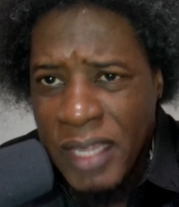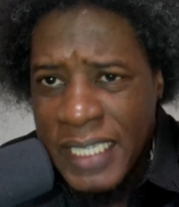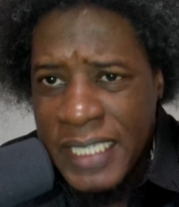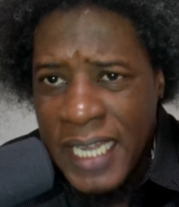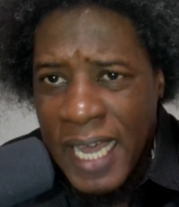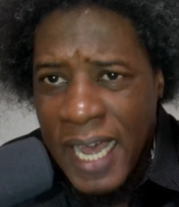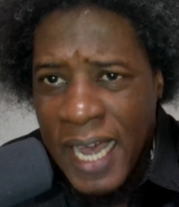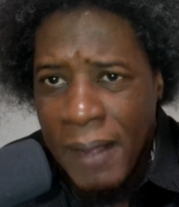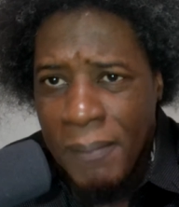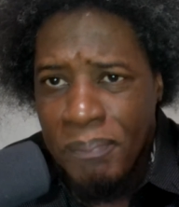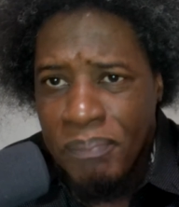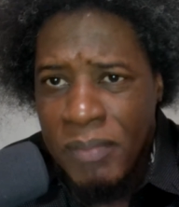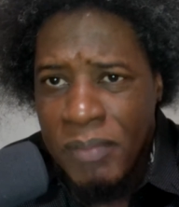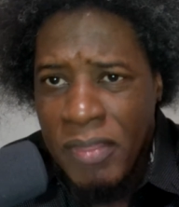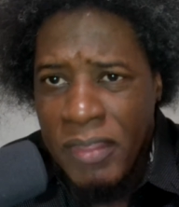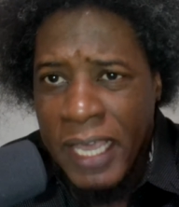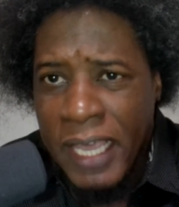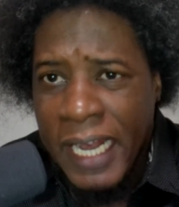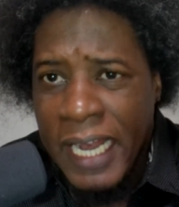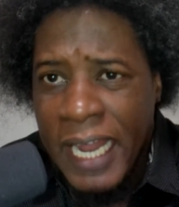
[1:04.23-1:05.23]
that
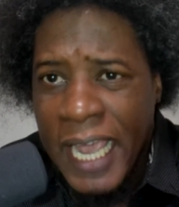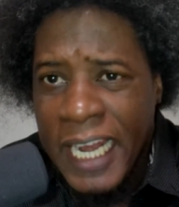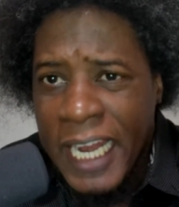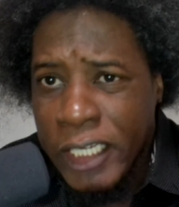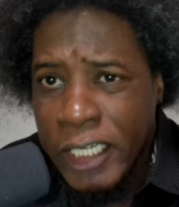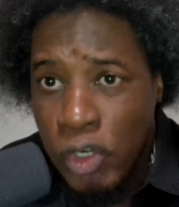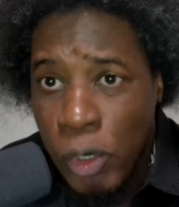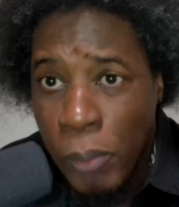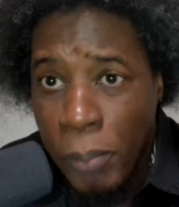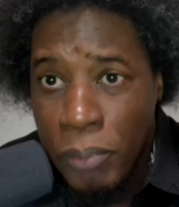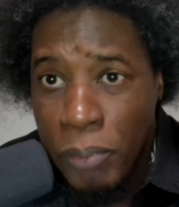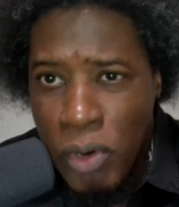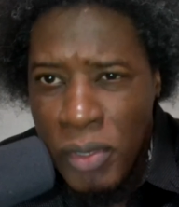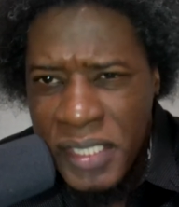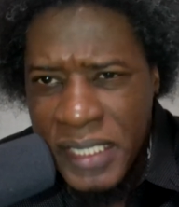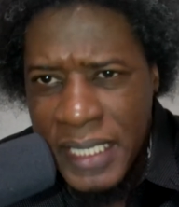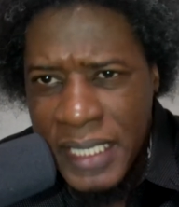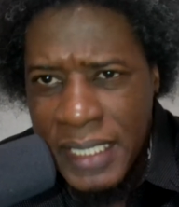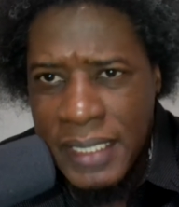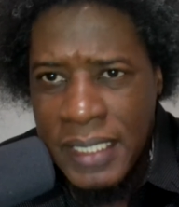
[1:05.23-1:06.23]
the electoral
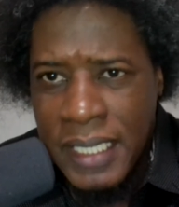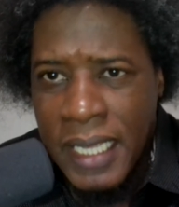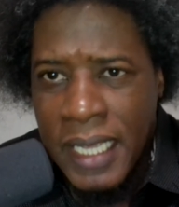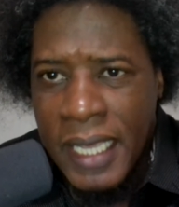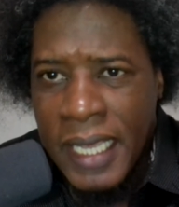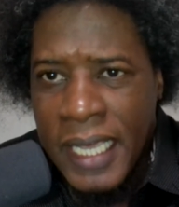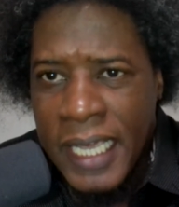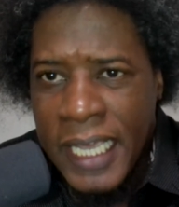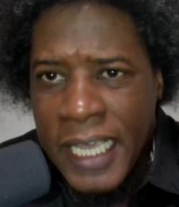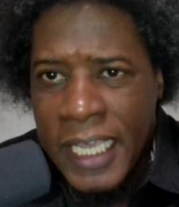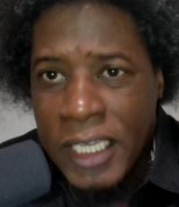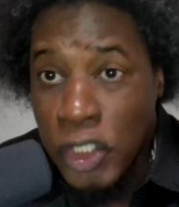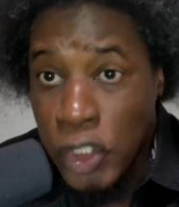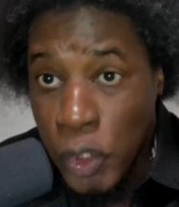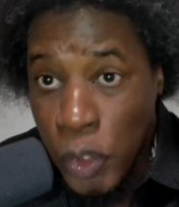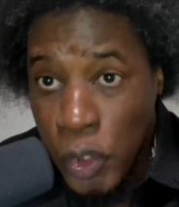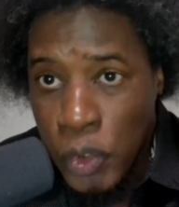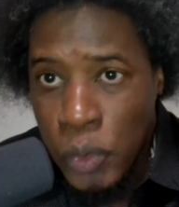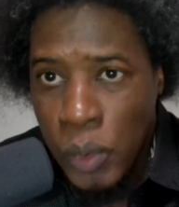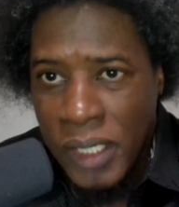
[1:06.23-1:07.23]
process is
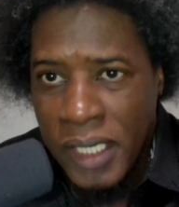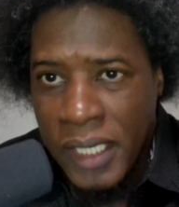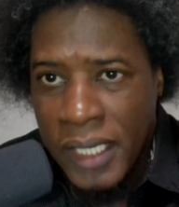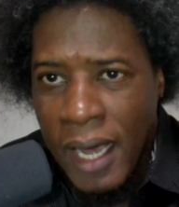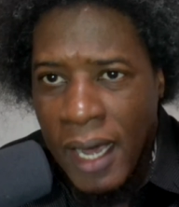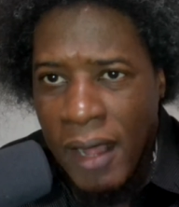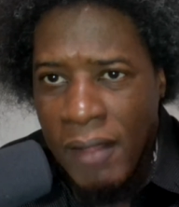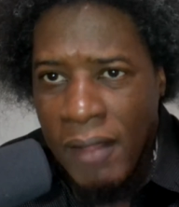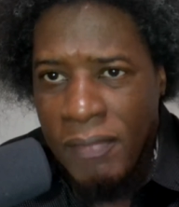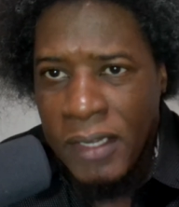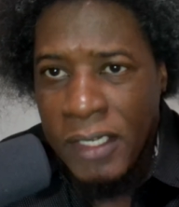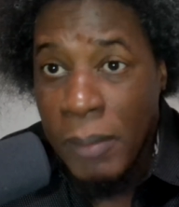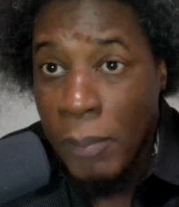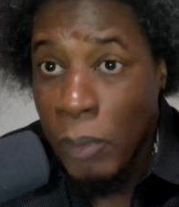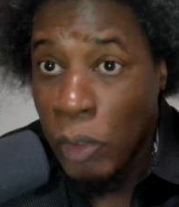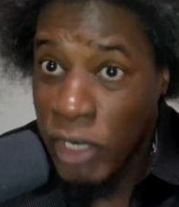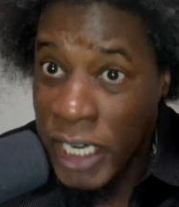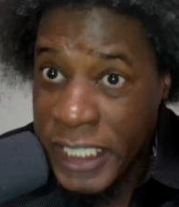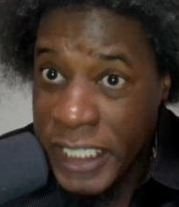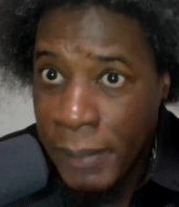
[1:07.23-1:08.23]
usually the
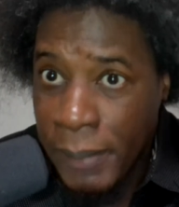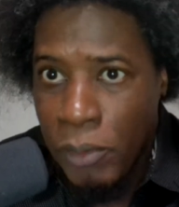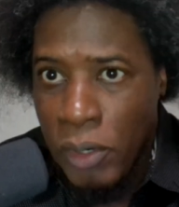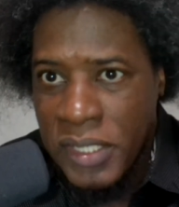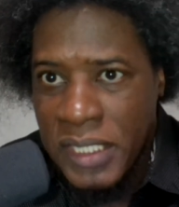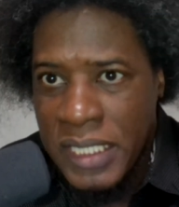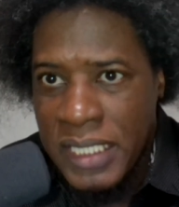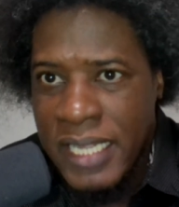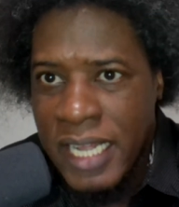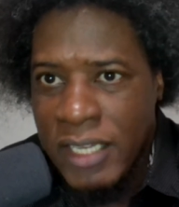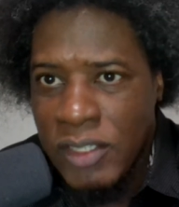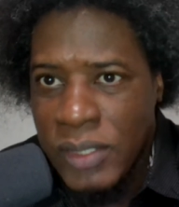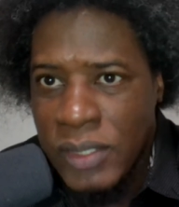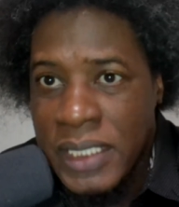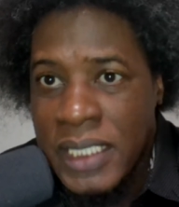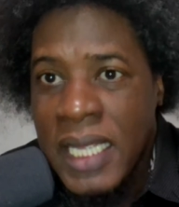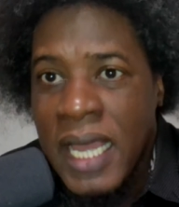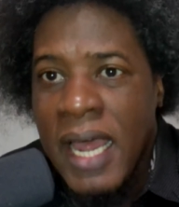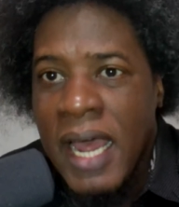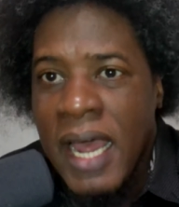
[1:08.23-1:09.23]
democratic process, that
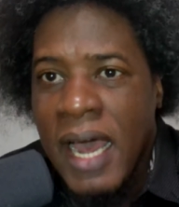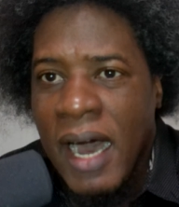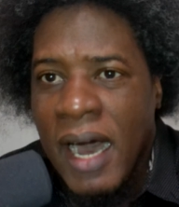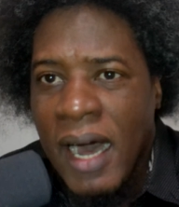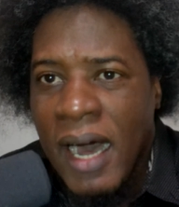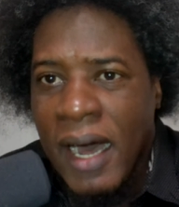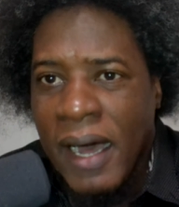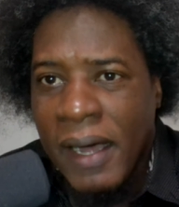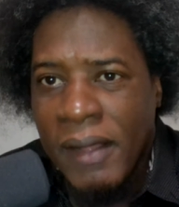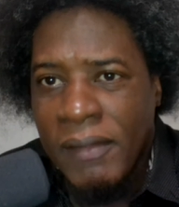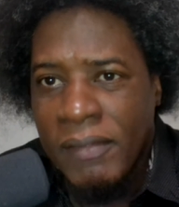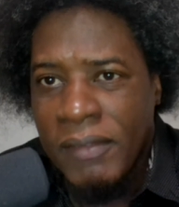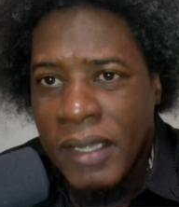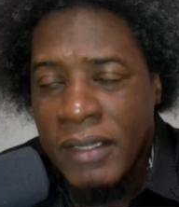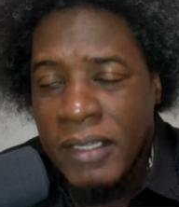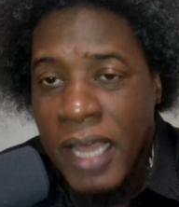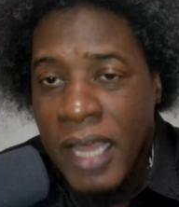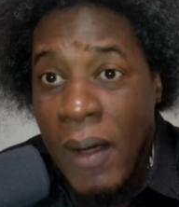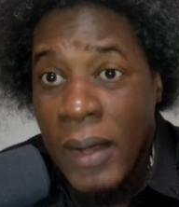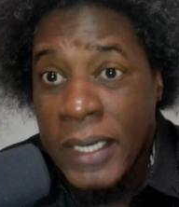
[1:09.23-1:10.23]
is,
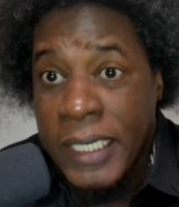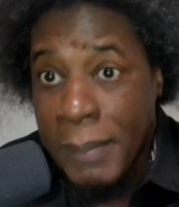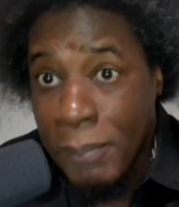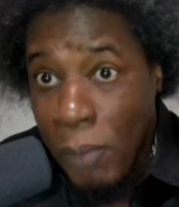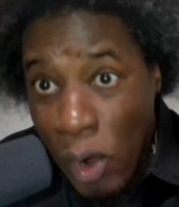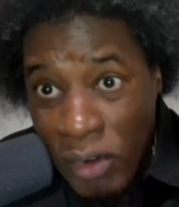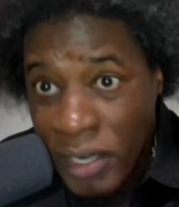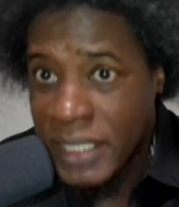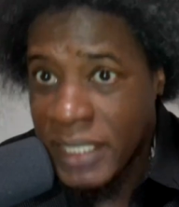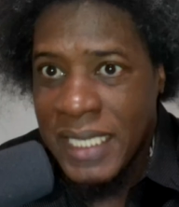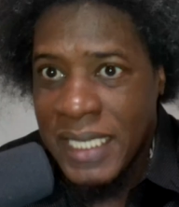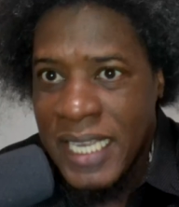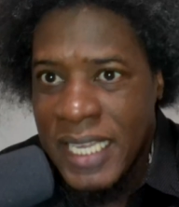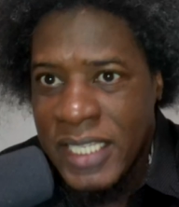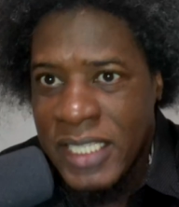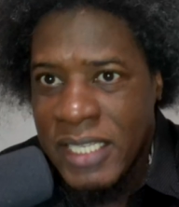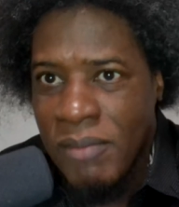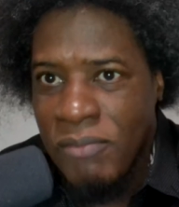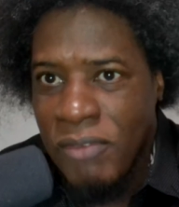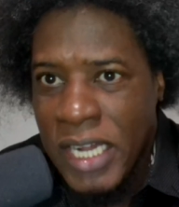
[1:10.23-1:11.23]
our democracy
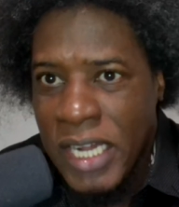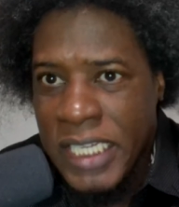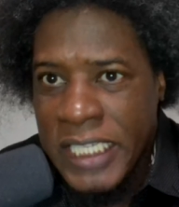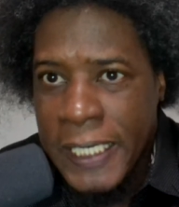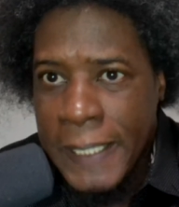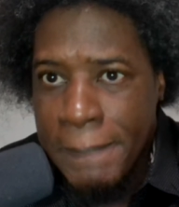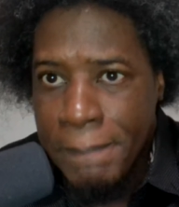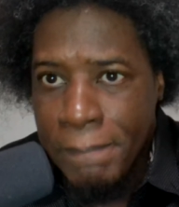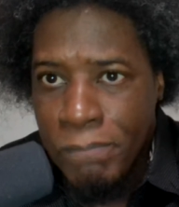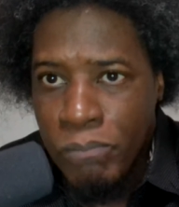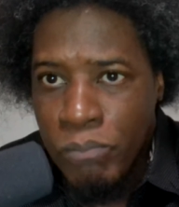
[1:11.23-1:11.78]
is subverted,